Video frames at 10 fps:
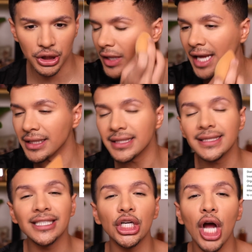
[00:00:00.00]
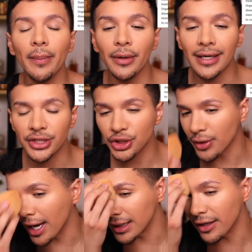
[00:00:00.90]
Just, like, this is like a copyright
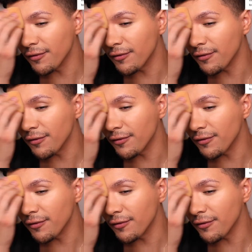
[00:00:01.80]
strike, like,